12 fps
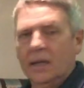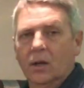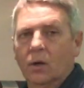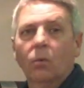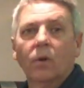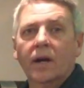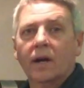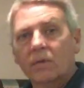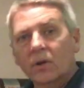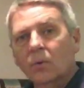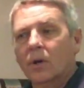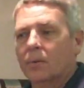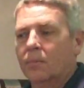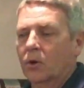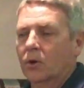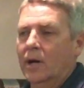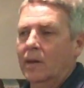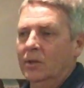You know, whatever you want to
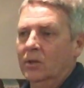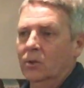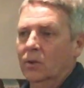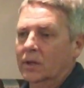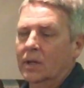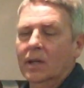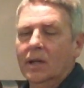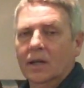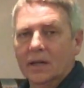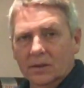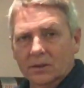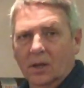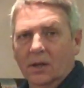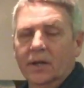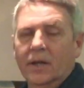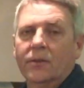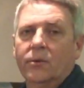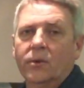program into it, it's all
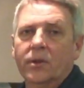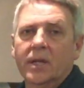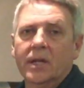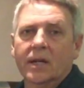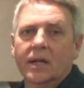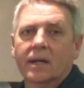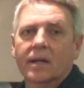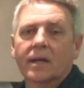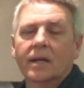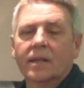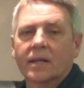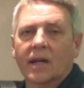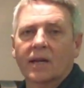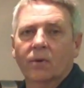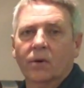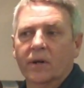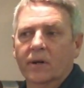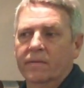done through the
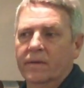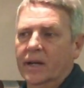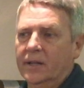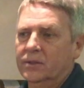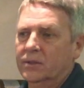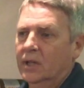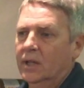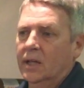iPhone interface,